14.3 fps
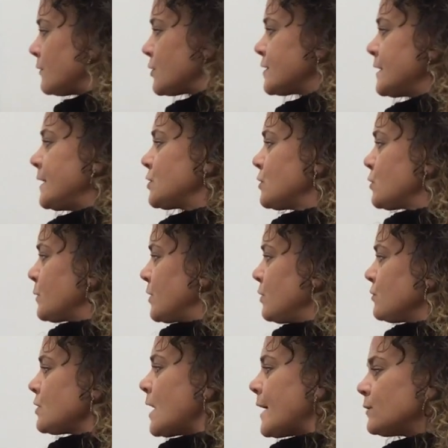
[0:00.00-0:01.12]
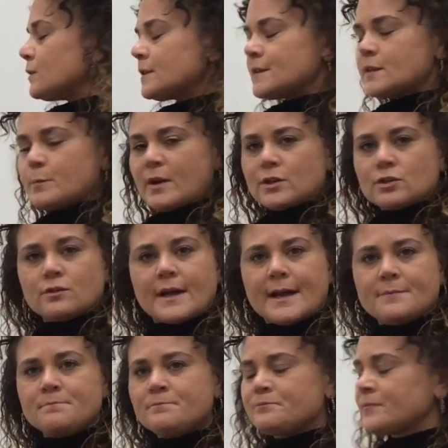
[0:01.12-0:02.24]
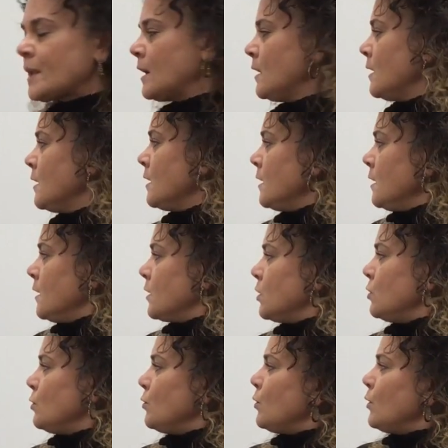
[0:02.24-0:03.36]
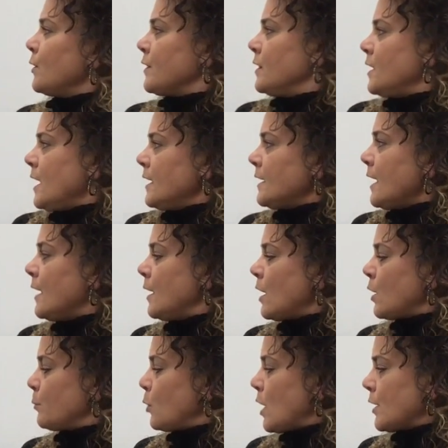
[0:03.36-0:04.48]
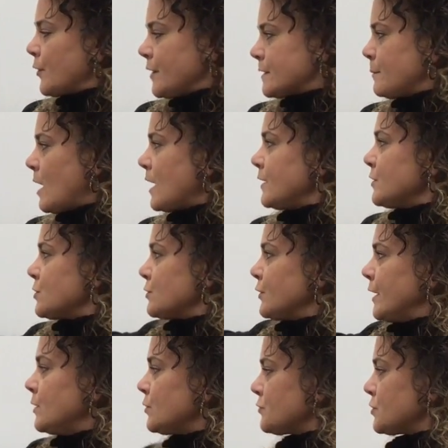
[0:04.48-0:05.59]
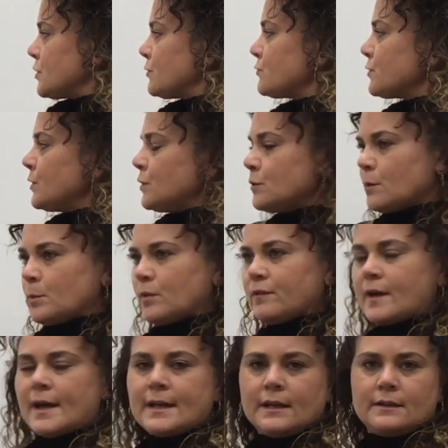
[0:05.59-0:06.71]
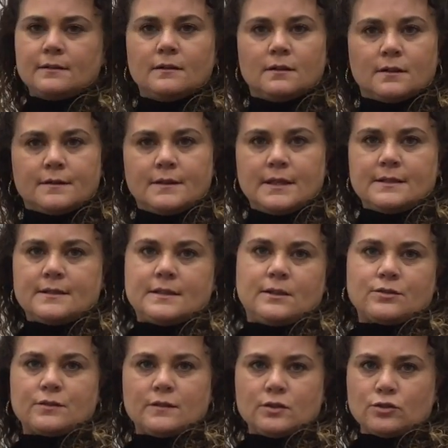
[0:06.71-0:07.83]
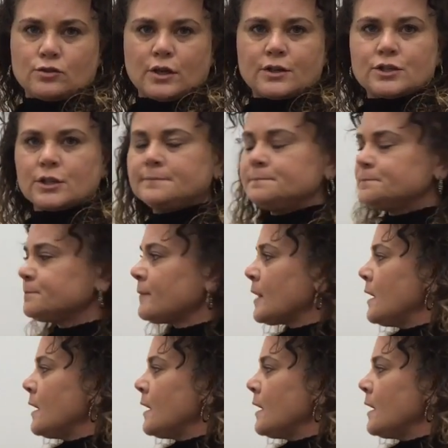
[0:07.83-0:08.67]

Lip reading: conversations with your title and special ed. You then are progress monitoring your children who are provided these tiers of instruction,